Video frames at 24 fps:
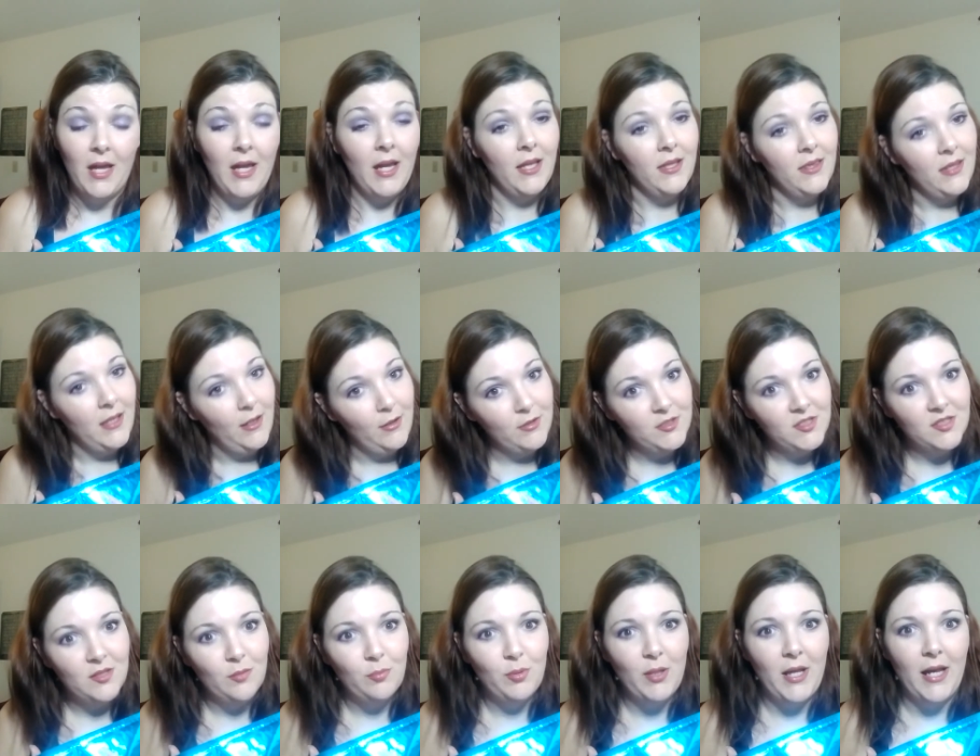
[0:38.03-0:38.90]
And there's
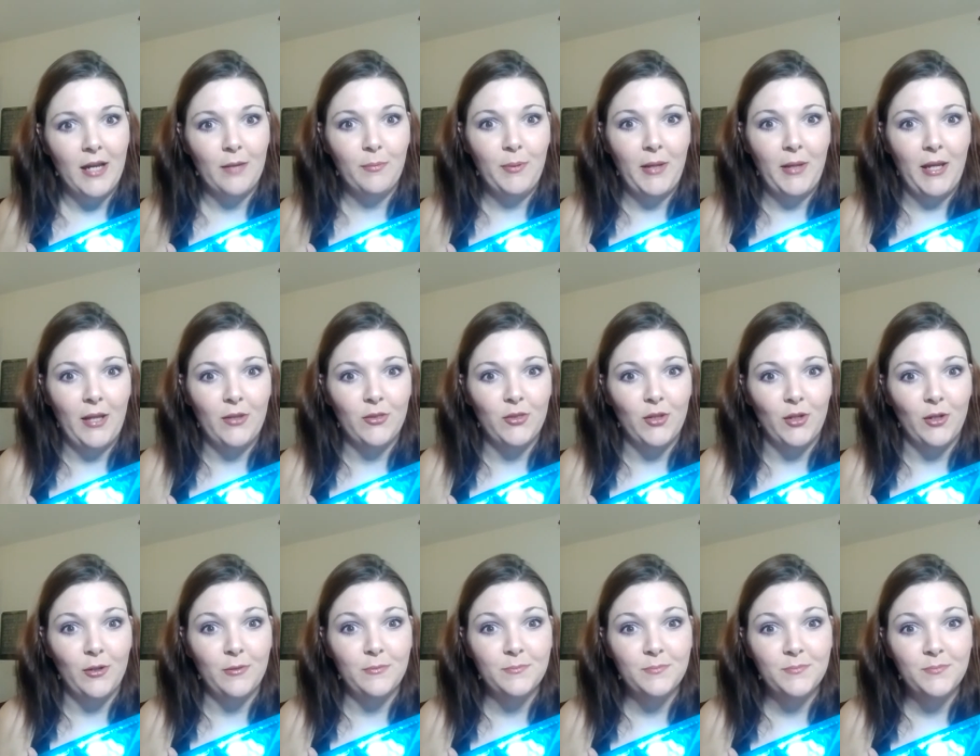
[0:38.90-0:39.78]
making, the Black Panther. I
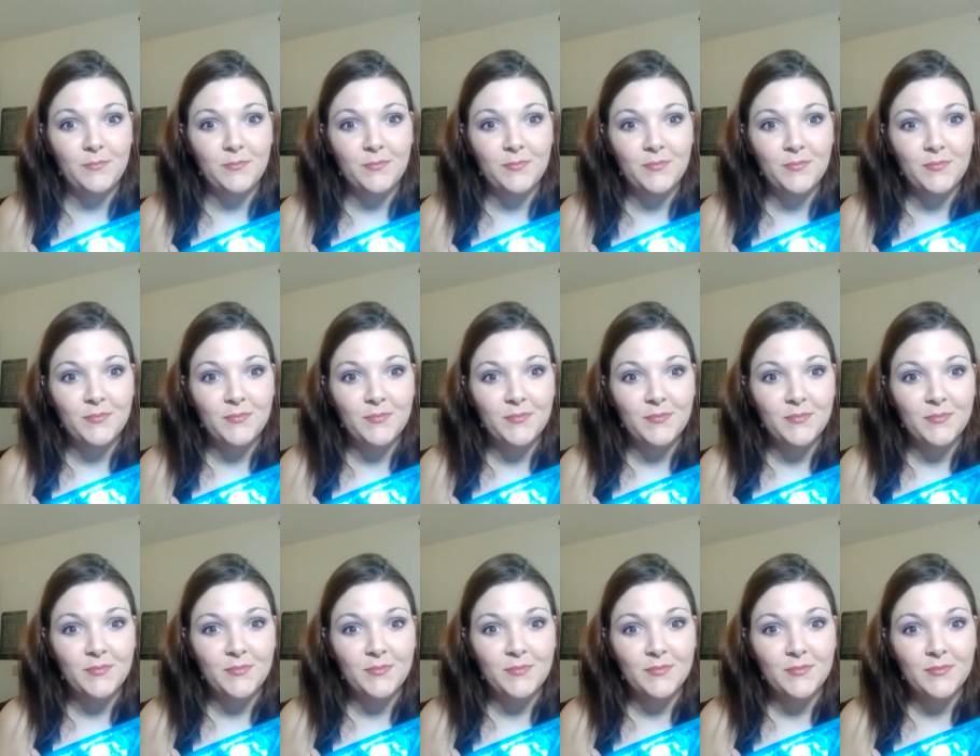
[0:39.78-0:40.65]
was making
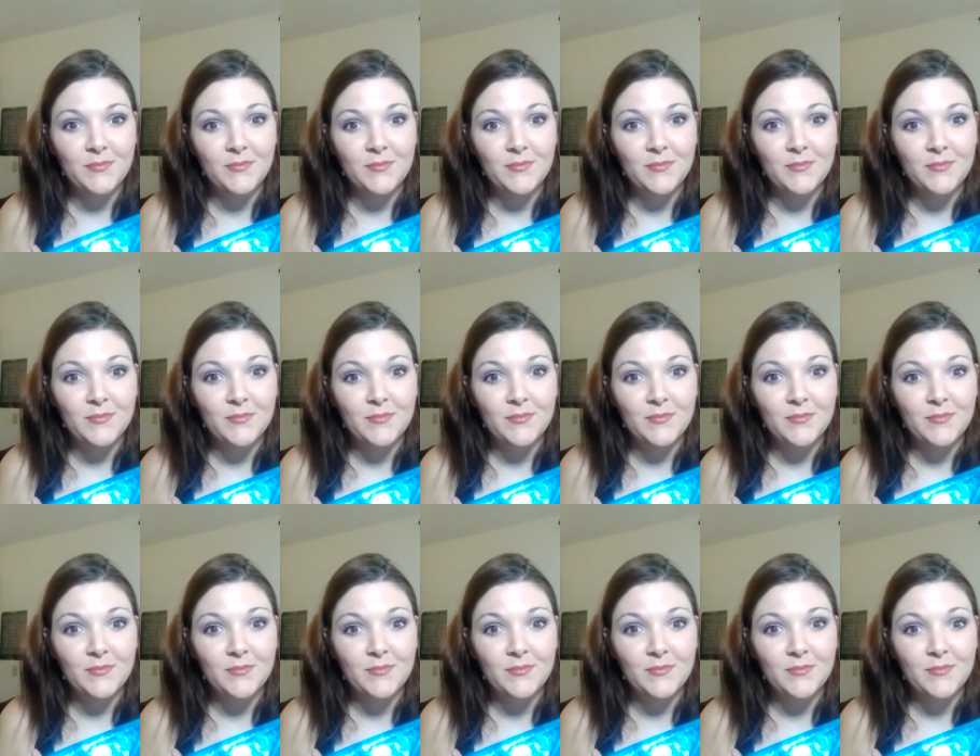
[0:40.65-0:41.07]
sure uh,